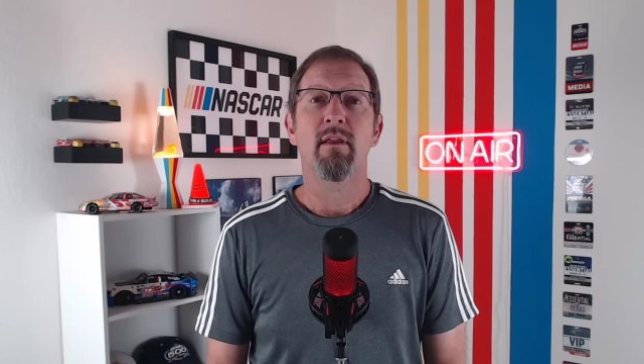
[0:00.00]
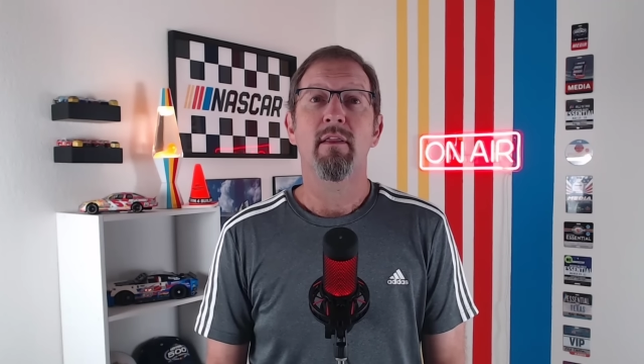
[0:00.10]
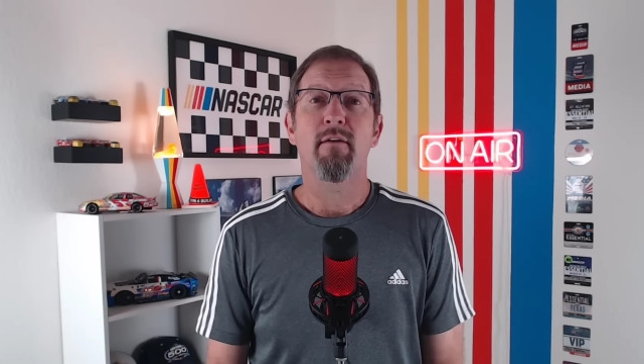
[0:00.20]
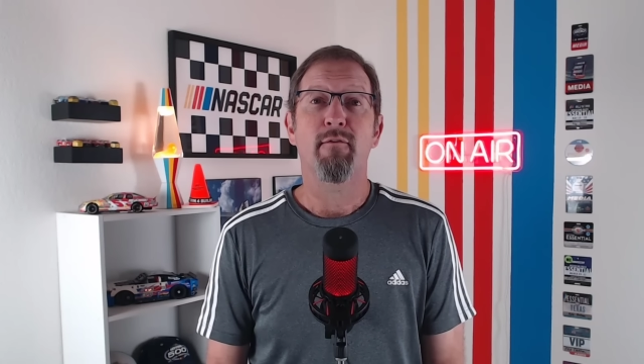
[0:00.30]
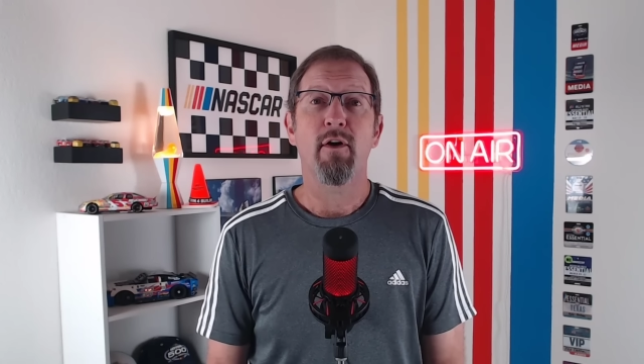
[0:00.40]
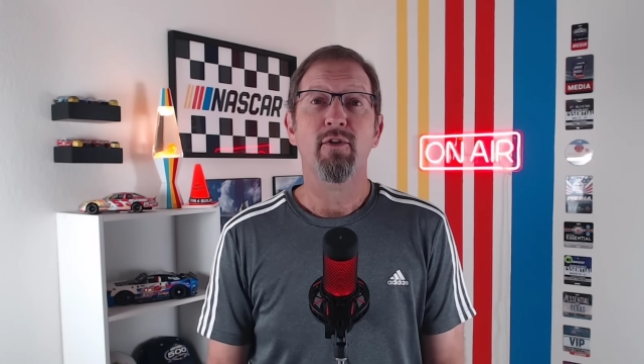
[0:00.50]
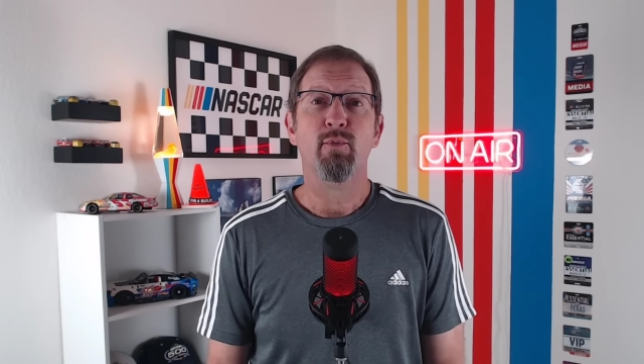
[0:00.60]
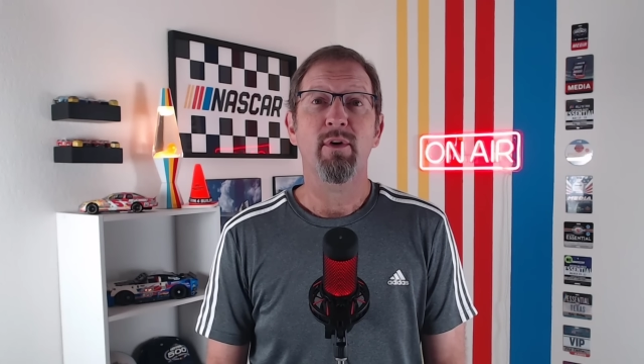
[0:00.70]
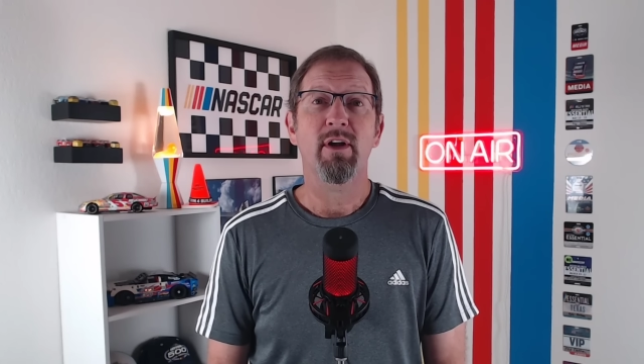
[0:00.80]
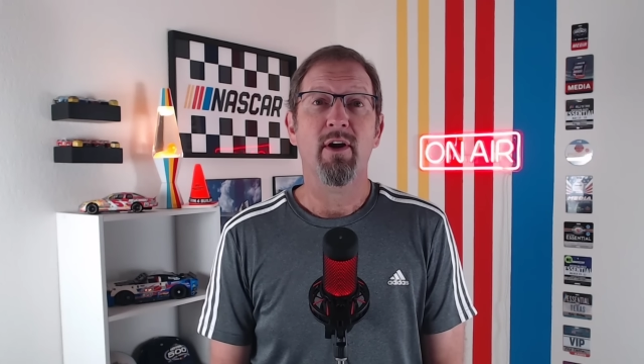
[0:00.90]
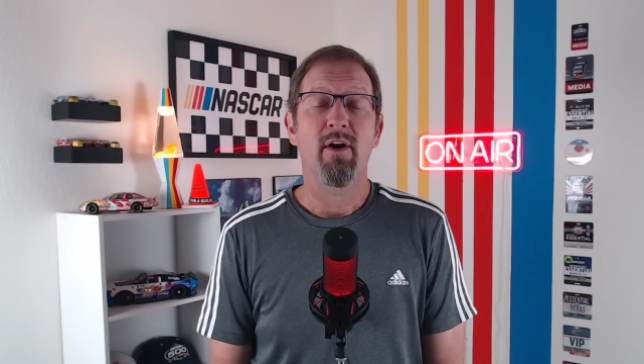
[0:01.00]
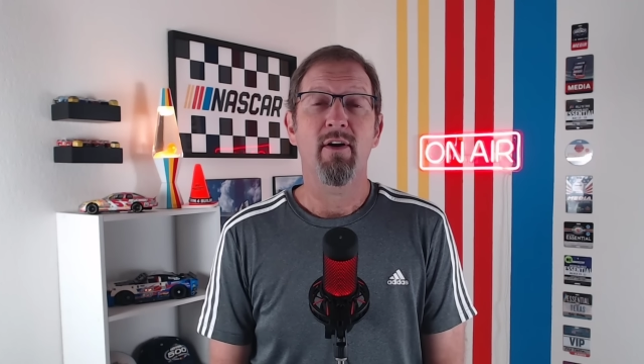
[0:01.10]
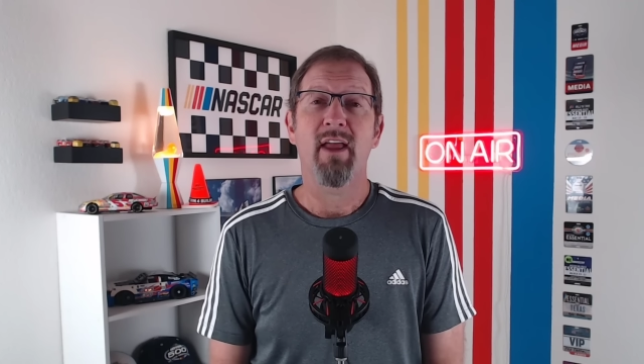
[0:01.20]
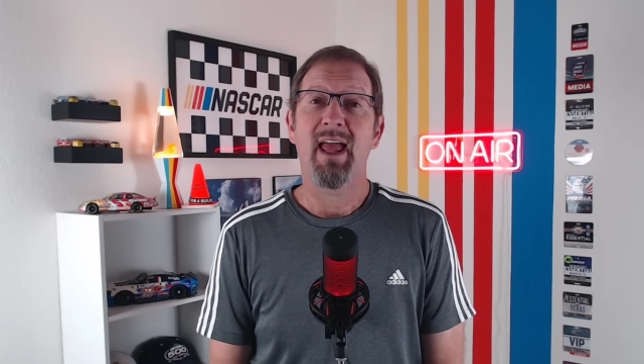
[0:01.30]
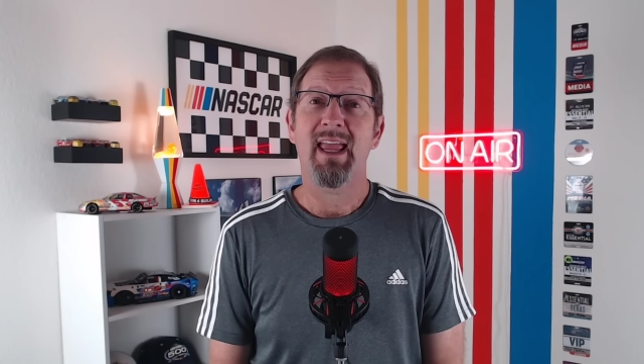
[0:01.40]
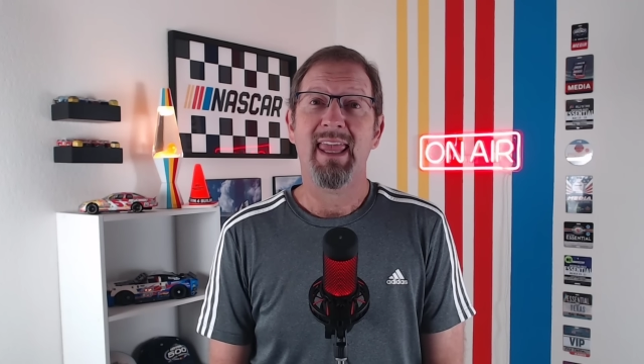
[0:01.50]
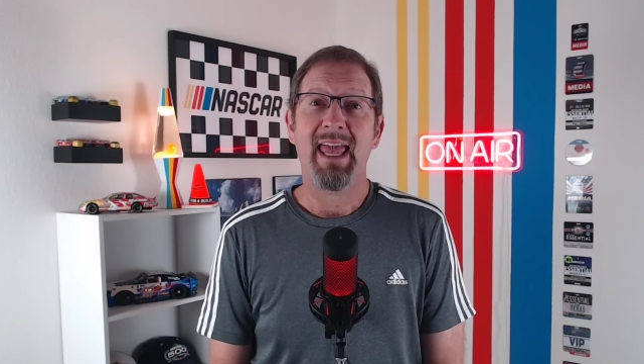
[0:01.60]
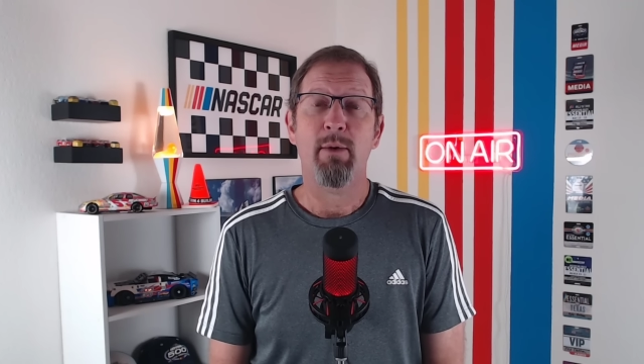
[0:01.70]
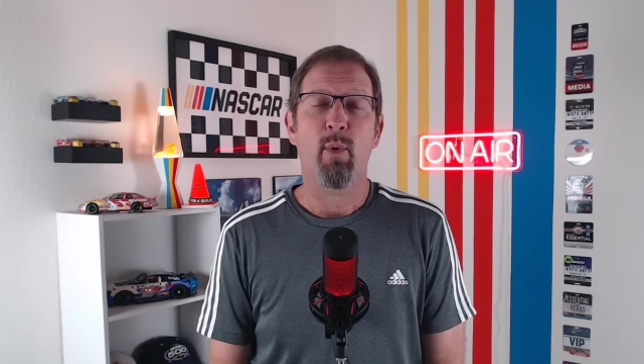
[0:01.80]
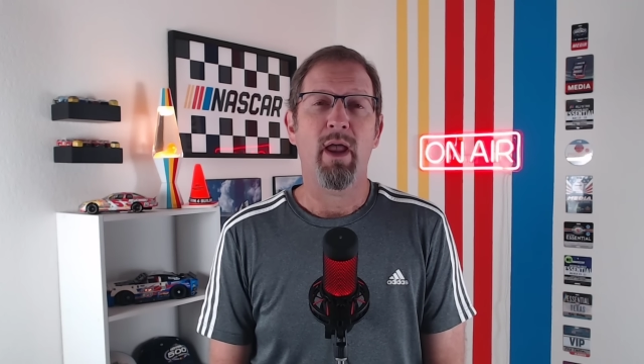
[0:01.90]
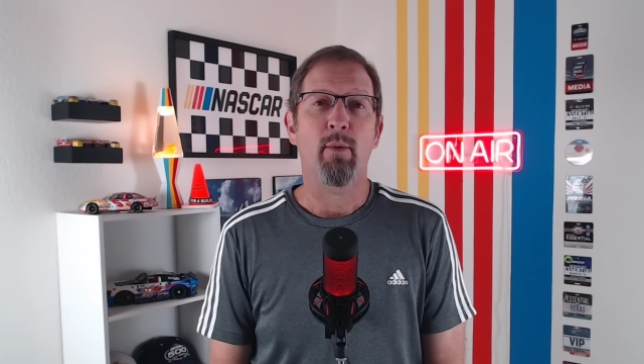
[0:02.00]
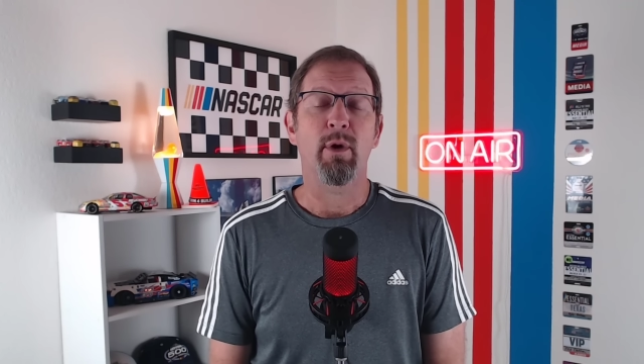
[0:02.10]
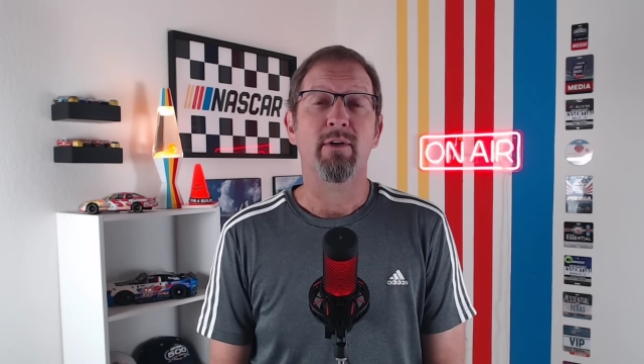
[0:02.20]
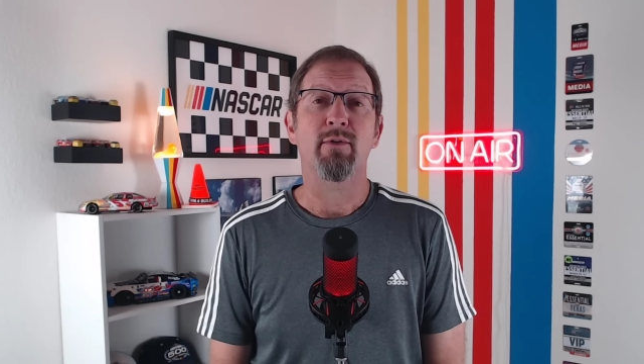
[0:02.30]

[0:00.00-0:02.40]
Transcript: The first one occurred at Gateway when